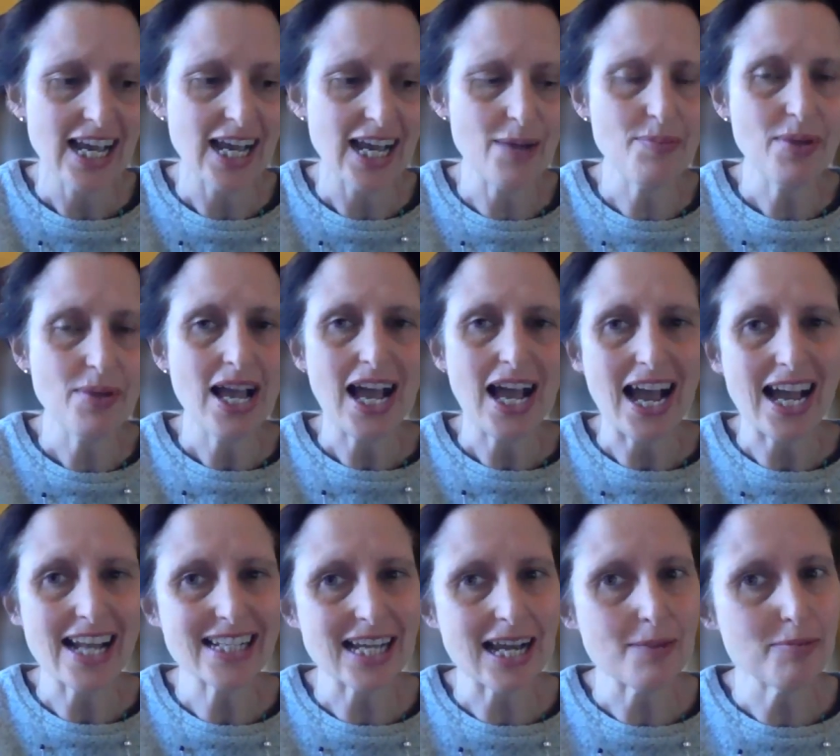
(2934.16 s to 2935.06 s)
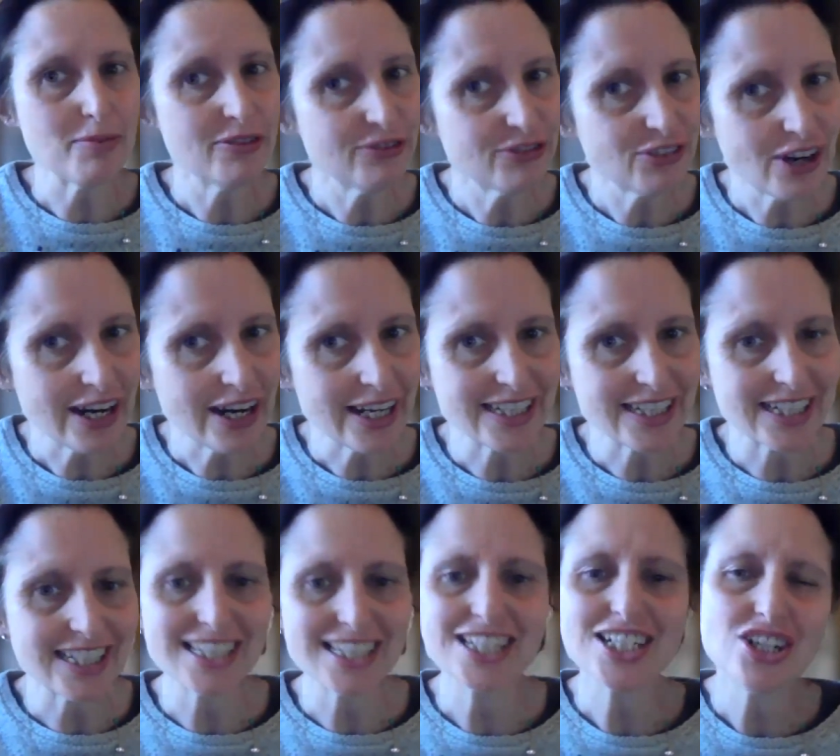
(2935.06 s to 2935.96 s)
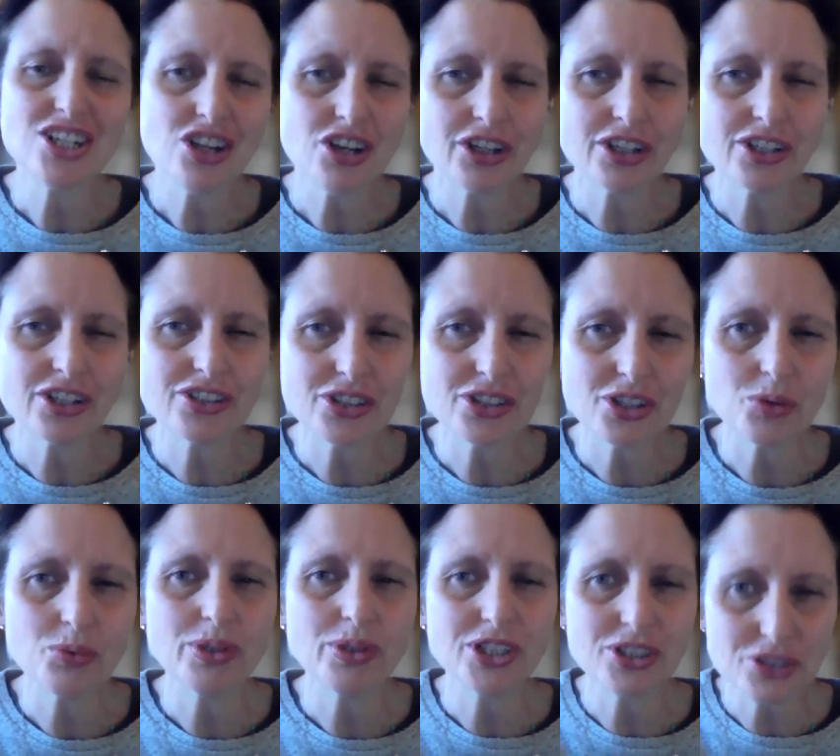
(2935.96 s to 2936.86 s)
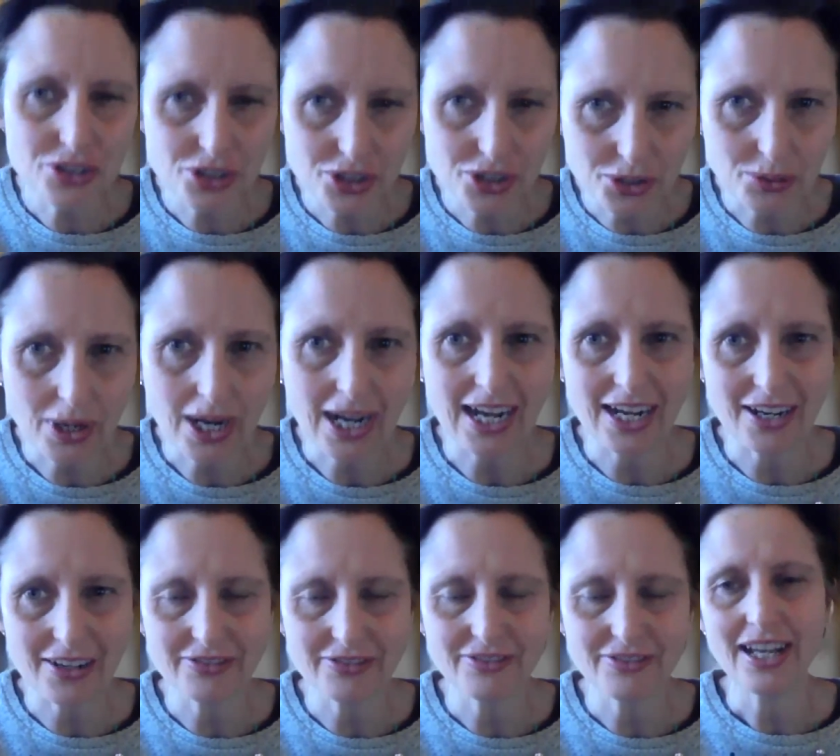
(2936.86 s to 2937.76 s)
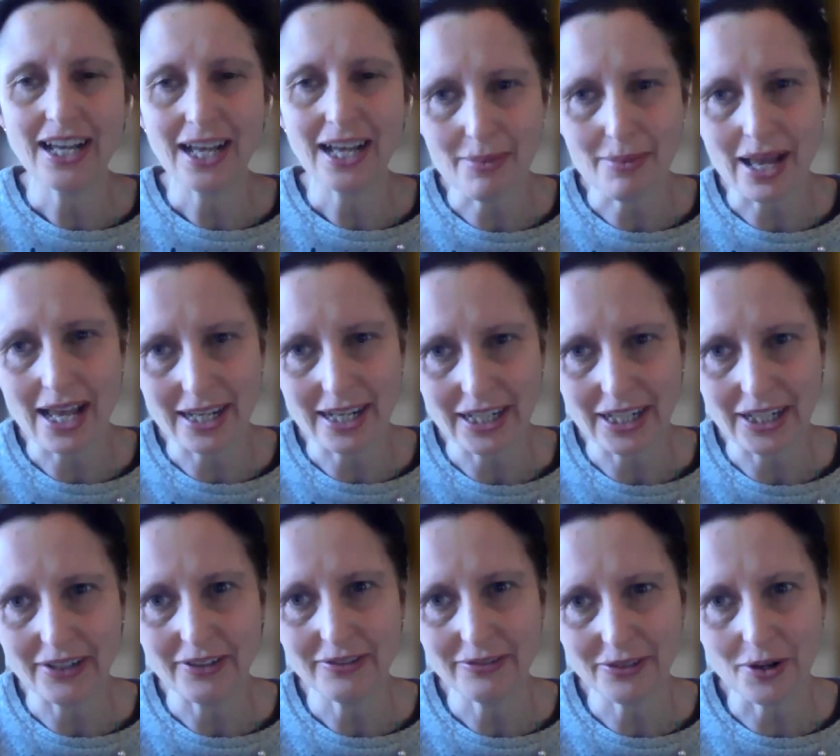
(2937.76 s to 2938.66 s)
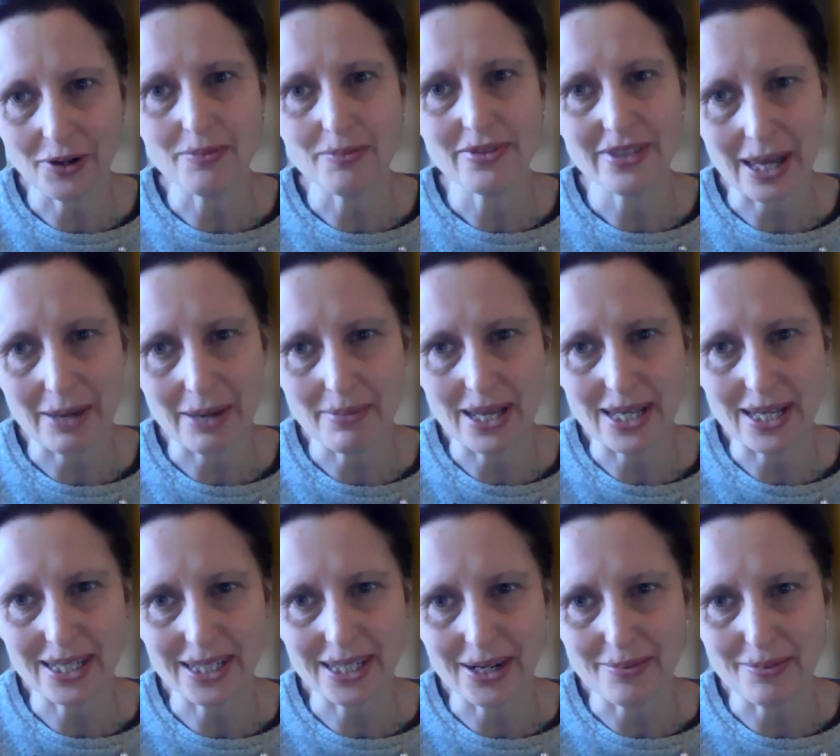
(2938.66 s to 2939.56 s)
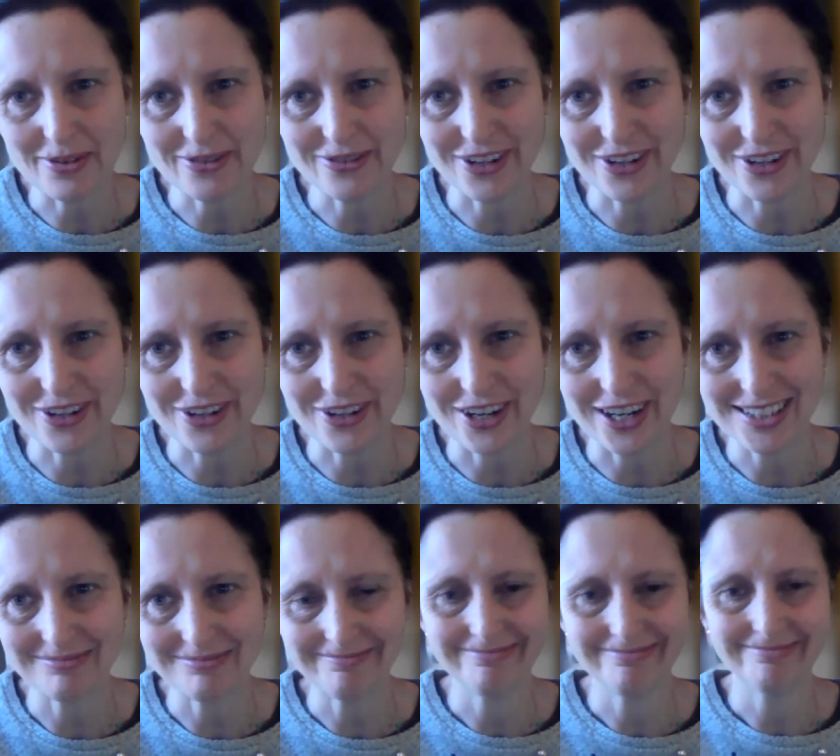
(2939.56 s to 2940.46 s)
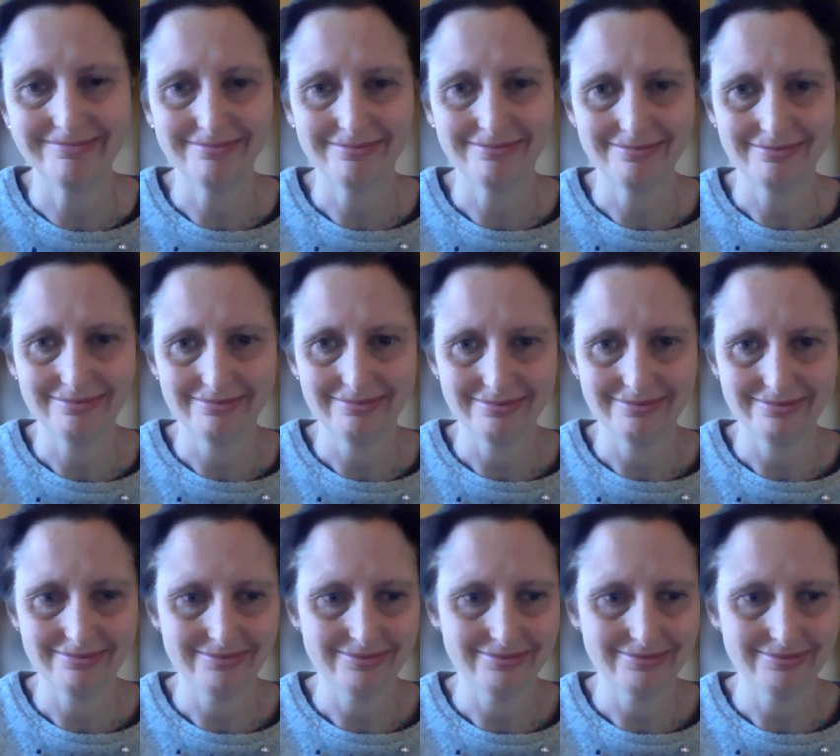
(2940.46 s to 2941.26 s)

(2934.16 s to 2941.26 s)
Um, and I'm afraid it doesn't look as though we do have um, any from that maker, I'm afraid. Hmm.